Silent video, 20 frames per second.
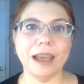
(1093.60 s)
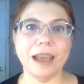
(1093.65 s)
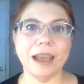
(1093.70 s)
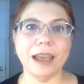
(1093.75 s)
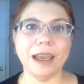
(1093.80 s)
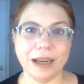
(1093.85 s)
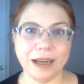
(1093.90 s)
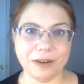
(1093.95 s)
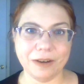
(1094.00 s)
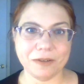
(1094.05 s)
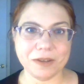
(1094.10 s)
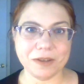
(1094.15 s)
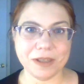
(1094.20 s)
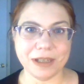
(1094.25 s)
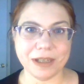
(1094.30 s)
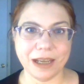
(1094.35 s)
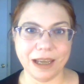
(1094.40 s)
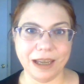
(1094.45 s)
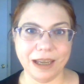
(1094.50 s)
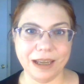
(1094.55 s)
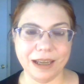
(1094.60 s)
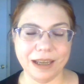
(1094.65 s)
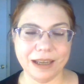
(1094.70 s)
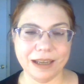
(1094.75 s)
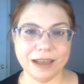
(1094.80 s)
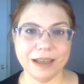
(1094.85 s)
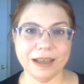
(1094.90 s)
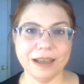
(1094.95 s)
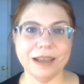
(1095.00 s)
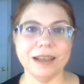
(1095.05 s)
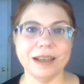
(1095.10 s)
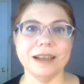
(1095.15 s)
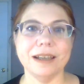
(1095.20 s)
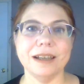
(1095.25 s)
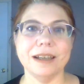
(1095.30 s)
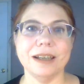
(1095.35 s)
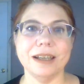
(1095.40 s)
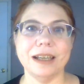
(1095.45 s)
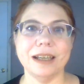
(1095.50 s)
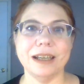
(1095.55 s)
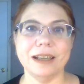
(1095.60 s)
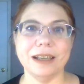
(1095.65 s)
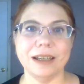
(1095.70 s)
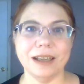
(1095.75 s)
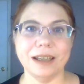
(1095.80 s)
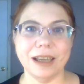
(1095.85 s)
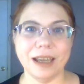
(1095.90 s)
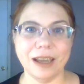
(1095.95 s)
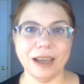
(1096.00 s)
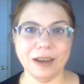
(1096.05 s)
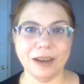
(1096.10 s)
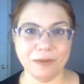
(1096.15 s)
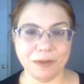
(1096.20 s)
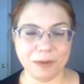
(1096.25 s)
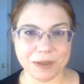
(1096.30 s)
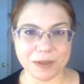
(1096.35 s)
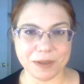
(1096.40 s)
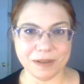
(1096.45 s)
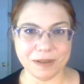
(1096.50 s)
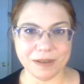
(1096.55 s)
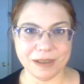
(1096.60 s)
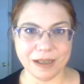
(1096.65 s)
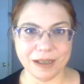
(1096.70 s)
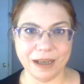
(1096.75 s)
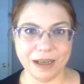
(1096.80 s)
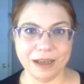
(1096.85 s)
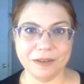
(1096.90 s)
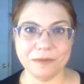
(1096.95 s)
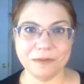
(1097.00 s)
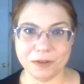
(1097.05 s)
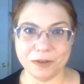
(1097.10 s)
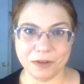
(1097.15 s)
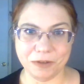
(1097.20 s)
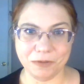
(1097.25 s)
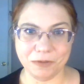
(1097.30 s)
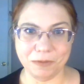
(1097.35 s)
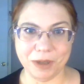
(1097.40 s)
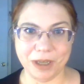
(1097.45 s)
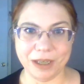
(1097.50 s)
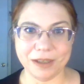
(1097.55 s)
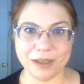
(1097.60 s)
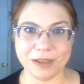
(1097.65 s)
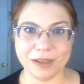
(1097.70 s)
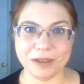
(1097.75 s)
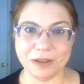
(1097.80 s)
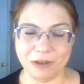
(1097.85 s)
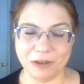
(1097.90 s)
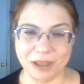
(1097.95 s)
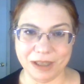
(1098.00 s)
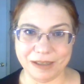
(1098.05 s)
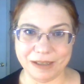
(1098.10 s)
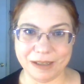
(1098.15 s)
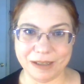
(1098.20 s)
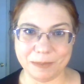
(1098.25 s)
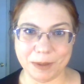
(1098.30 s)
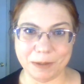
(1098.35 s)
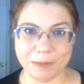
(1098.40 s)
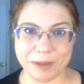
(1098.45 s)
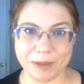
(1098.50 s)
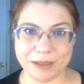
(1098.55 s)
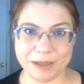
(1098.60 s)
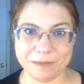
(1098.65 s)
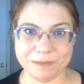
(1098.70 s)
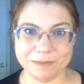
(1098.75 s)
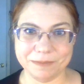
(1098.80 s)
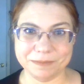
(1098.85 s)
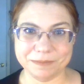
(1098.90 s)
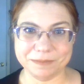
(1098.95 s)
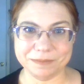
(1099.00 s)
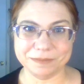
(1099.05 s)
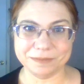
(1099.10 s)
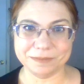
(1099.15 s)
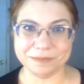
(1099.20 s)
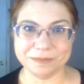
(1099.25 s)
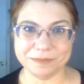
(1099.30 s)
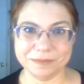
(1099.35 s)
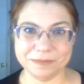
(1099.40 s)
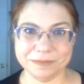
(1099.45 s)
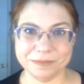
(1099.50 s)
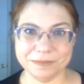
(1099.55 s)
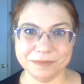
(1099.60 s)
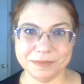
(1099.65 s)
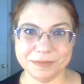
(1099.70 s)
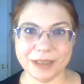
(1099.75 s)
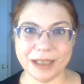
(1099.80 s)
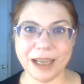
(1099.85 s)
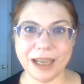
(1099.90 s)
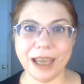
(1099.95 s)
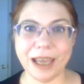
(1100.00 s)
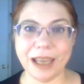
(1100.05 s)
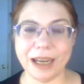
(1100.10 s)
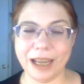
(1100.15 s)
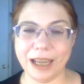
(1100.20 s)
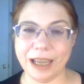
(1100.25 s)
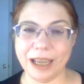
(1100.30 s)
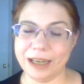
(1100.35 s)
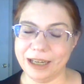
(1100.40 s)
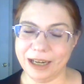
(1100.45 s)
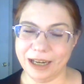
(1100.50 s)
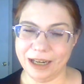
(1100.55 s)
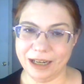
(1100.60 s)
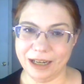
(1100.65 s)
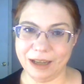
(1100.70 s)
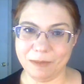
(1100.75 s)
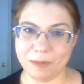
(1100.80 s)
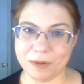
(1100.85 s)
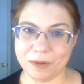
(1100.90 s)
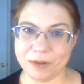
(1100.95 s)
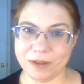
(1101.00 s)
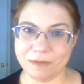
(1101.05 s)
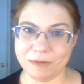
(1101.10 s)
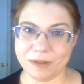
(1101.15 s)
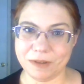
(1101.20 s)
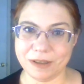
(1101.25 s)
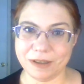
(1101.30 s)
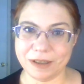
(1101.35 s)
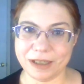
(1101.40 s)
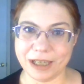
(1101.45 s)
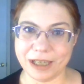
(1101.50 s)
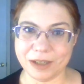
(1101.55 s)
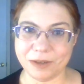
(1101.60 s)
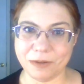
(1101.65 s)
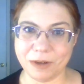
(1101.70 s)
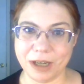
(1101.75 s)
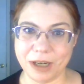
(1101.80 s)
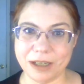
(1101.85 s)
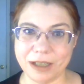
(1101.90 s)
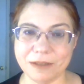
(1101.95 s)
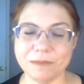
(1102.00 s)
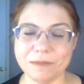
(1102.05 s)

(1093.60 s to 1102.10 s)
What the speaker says: 8 hours a day, every business day, for 2 weeks doing this experiment. And I had an 88% success rate.